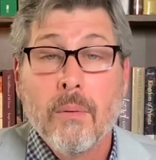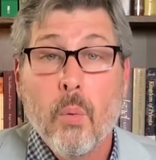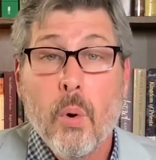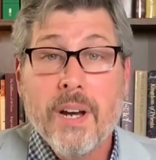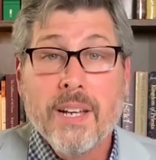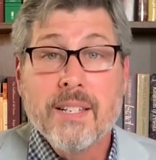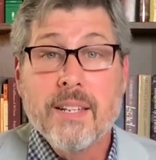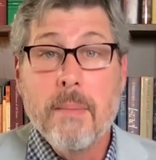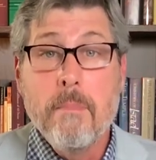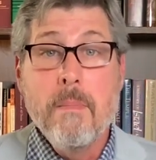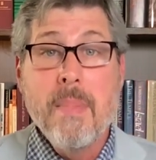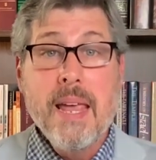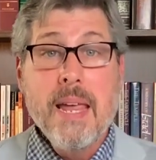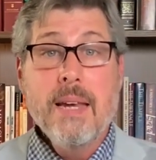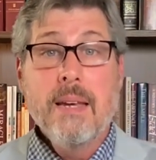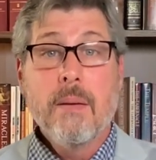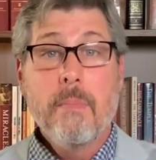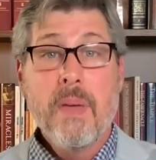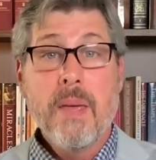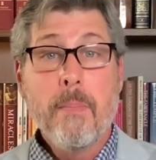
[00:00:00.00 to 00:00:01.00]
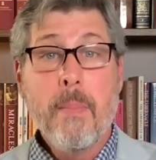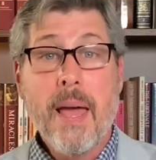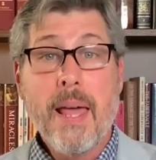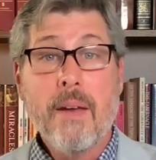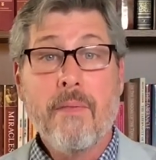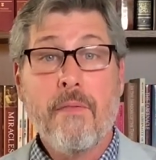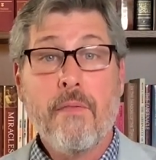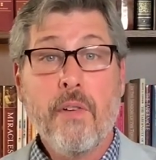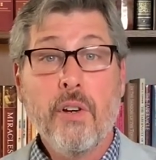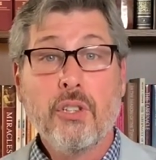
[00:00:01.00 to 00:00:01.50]
What does it mean to be
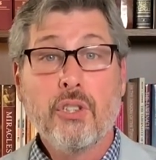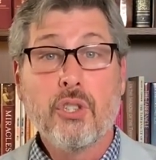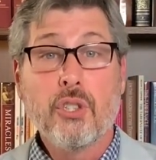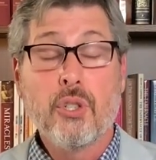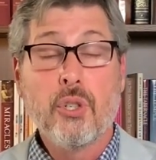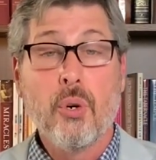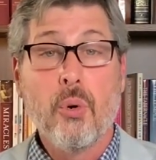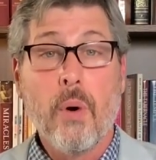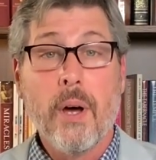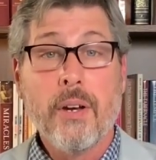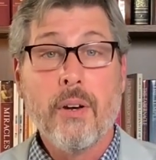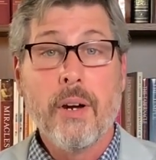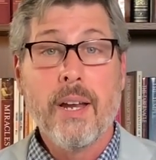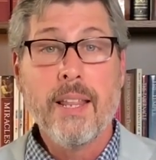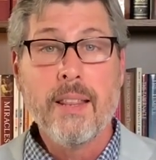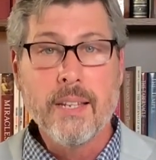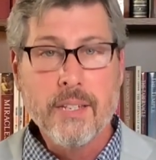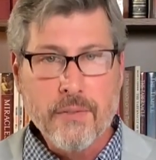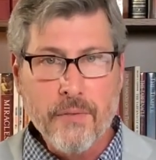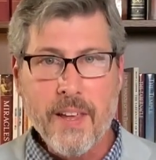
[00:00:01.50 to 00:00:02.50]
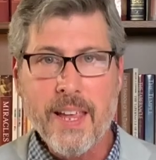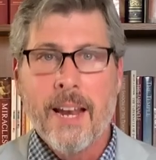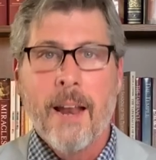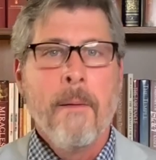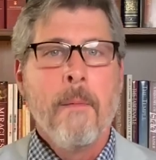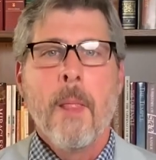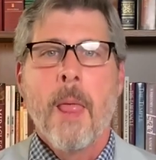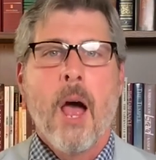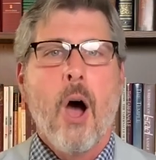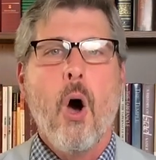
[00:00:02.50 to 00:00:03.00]
made a footstool underneath his feet?
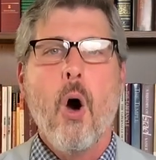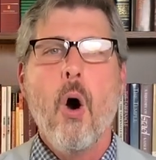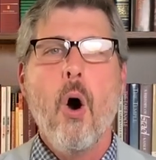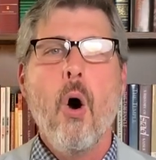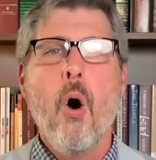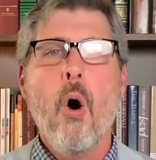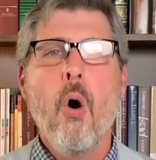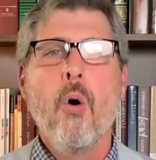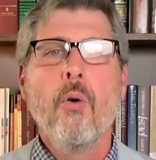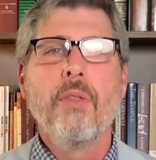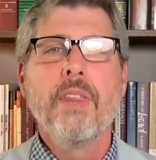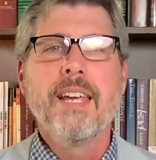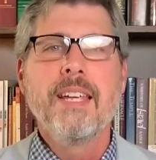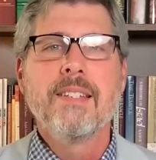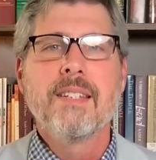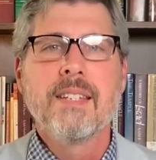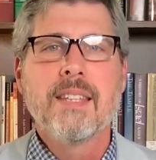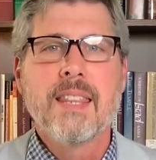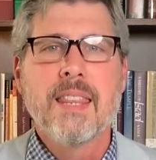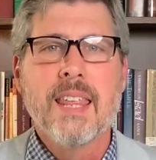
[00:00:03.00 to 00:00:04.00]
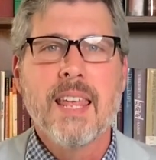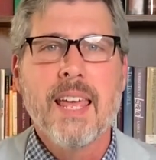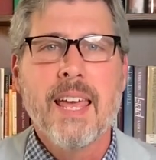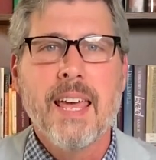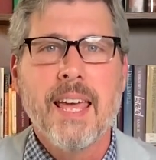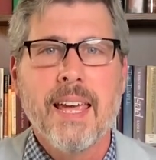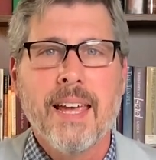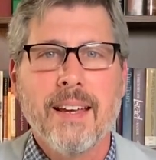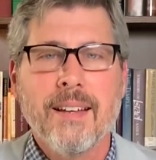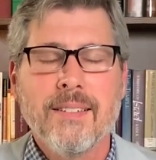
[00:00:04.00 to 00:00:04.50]
All these
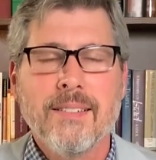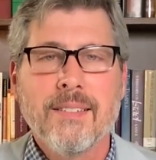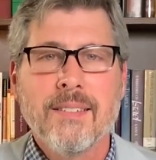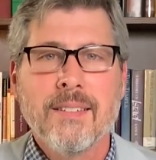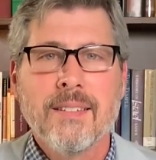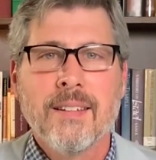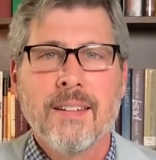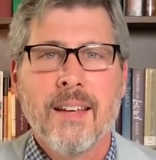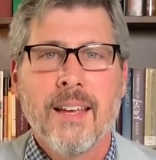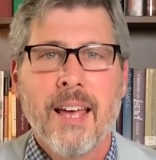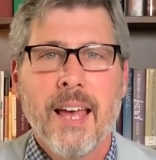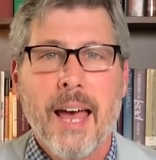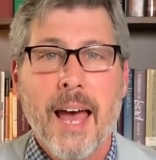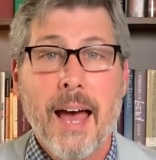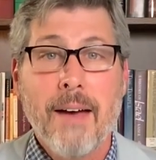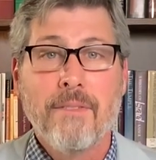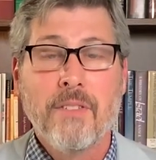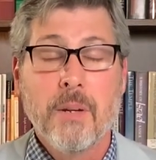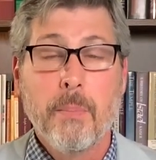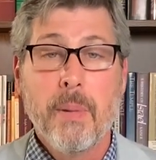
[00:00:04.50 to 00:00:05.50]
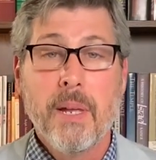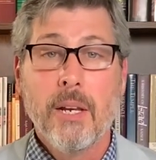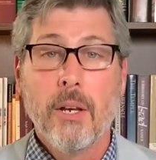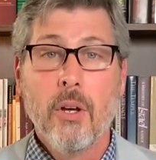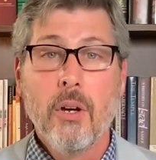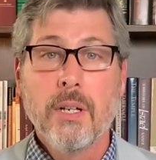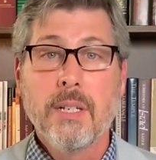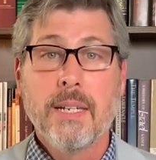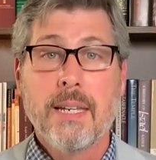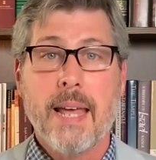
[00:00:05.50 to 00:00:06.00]
things have to be
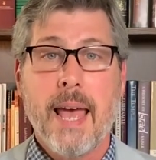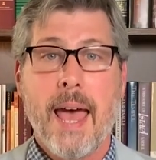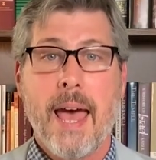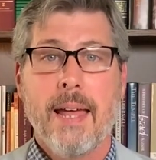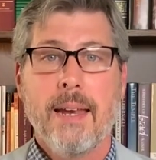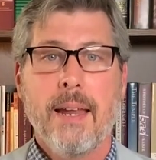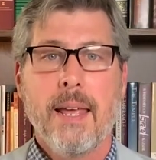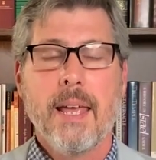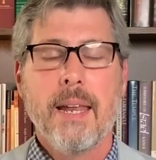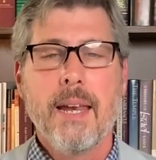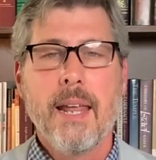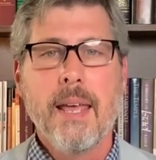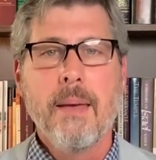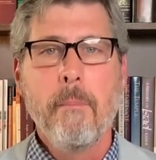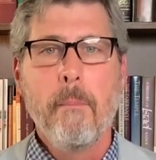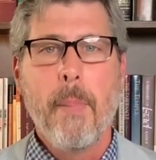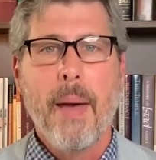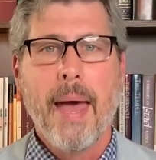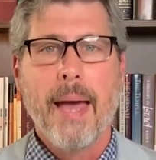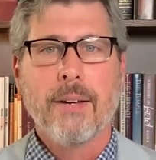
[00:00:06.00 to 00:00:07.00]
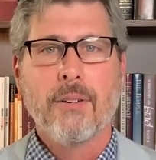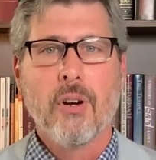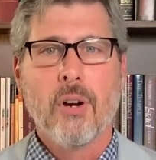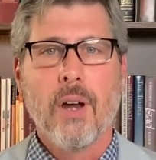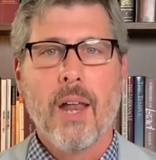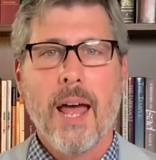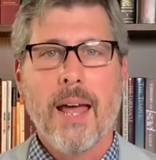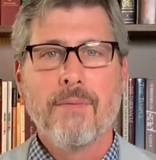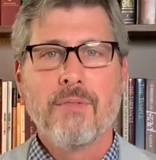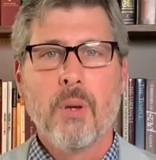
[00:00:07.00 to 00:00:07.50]
looked at and impact
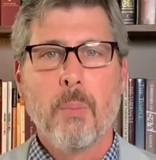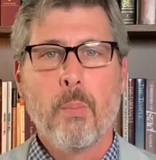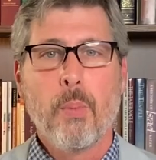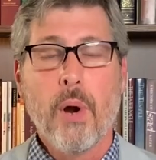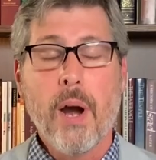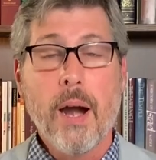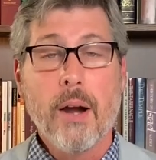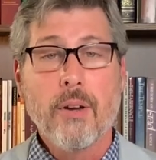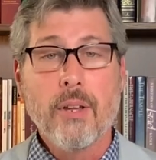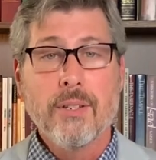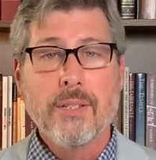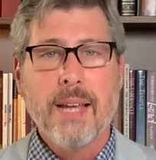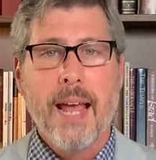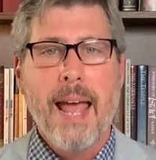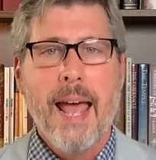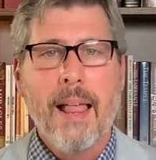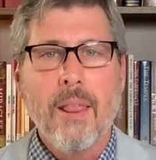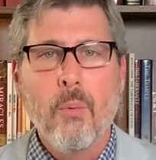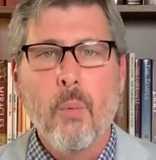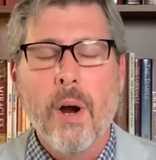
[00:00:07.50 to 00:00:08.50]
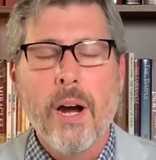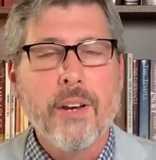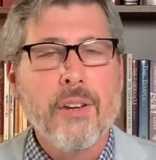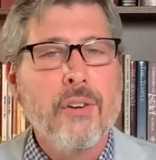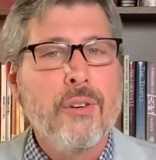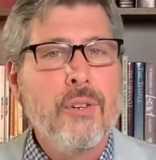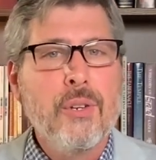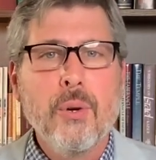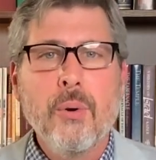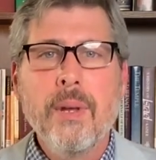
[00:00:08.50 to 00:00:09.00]
our lives of prayer. You say, Alan, why are
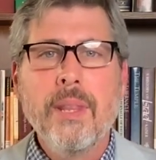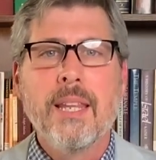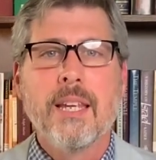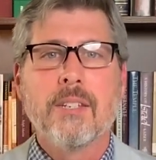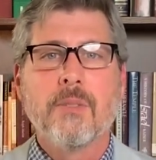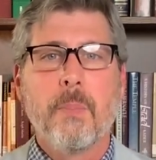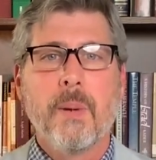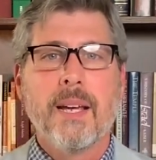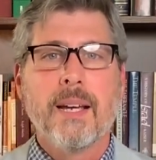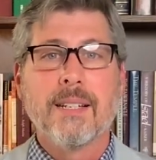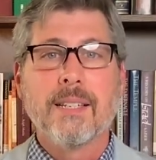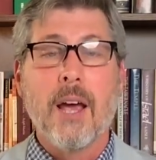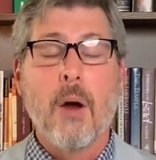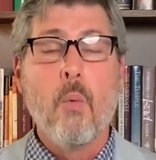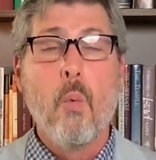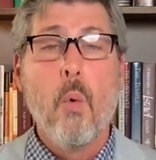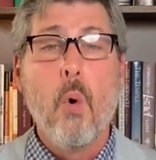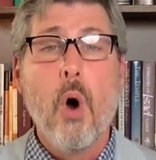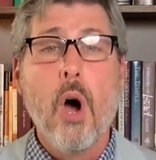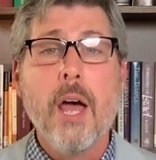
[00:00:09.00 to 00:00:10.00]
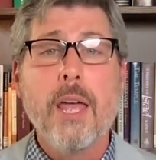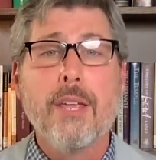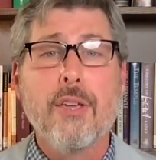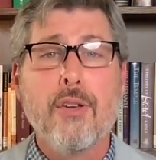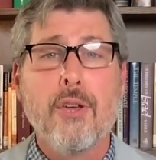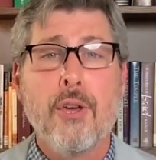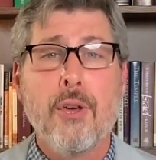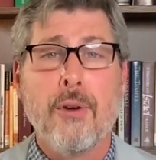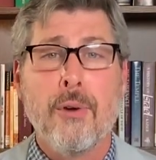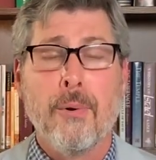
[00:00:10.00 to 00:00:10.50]
you doing this? Because I want
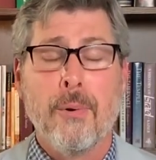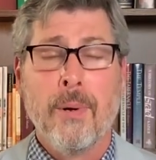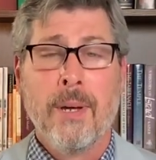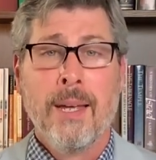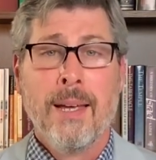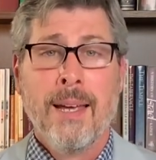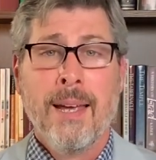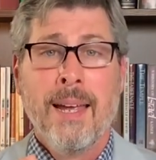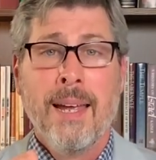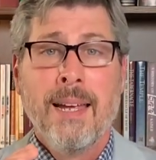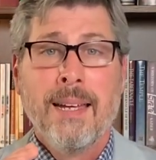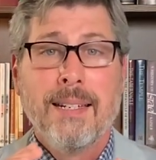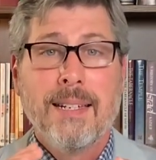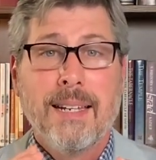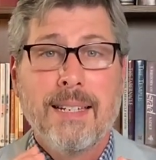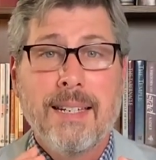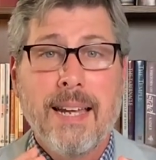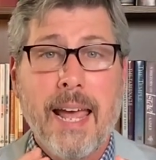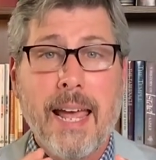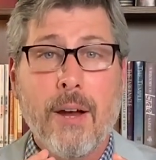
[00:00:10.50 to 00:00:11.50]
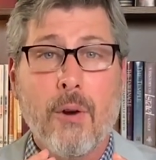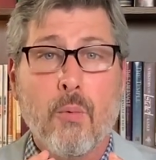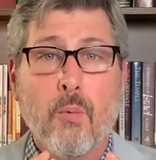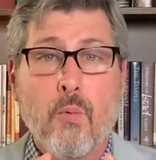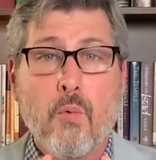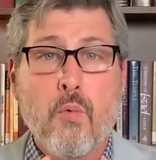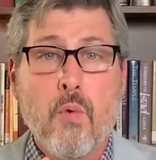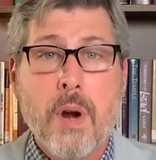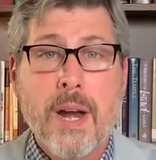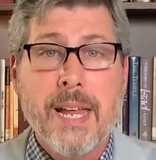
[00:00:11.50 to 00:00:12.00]
you to take
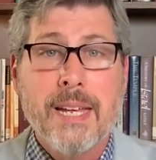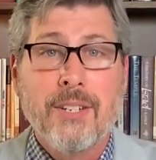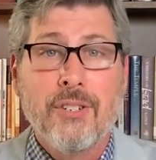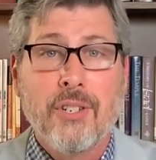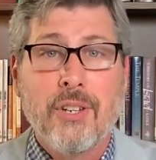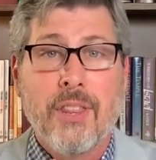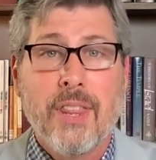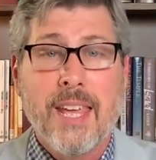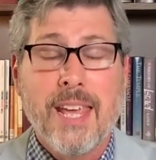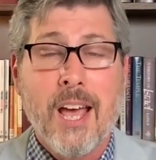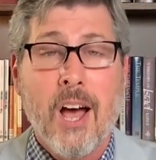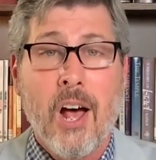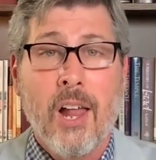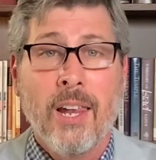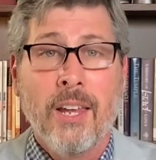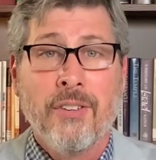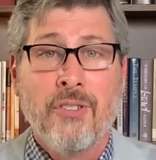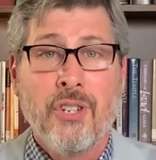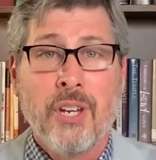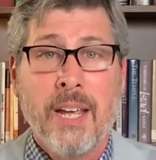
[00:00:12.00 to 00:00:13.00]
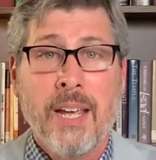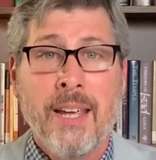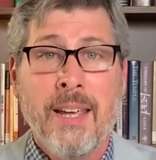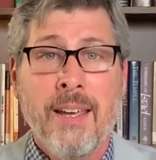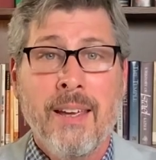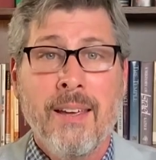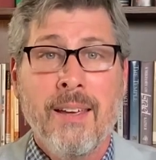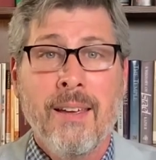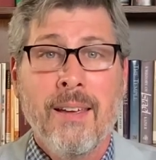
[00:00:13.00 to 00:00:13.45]
rich theology